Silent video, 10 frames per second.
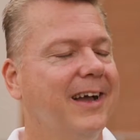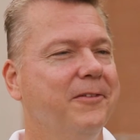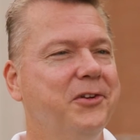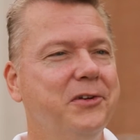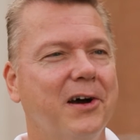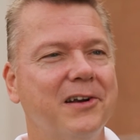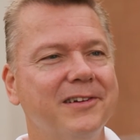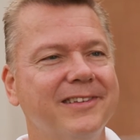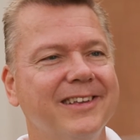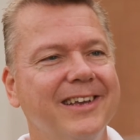I have two
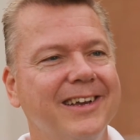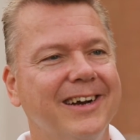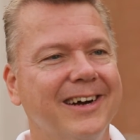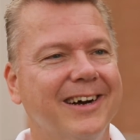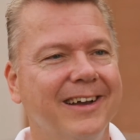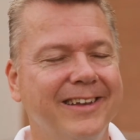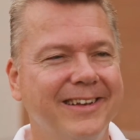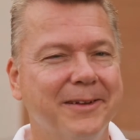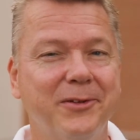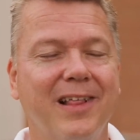daughters. Uh, I
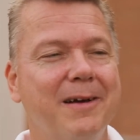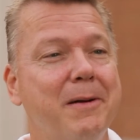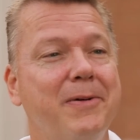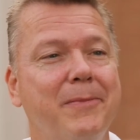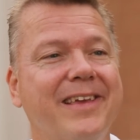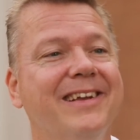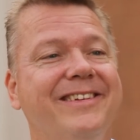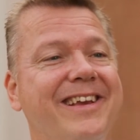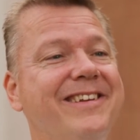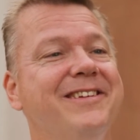take them to a lot of my public
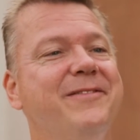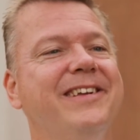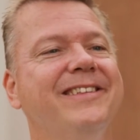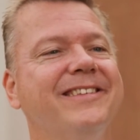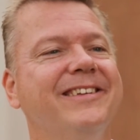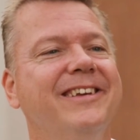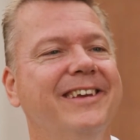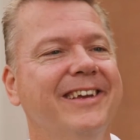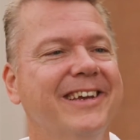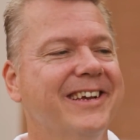education events,
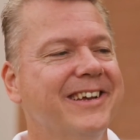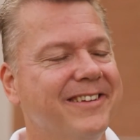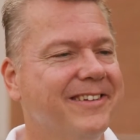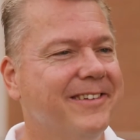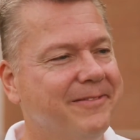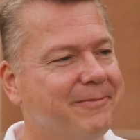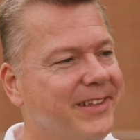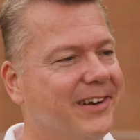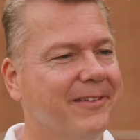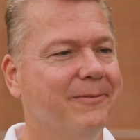and uh,
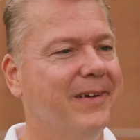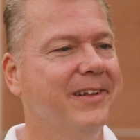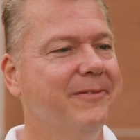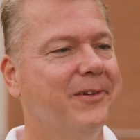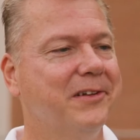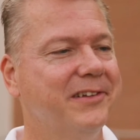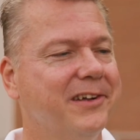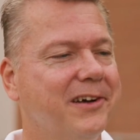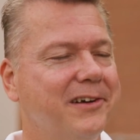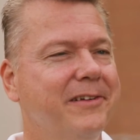you know, my
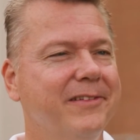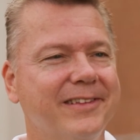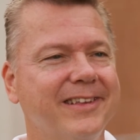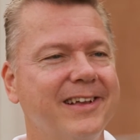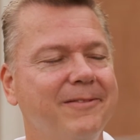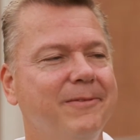oldest daughter even said,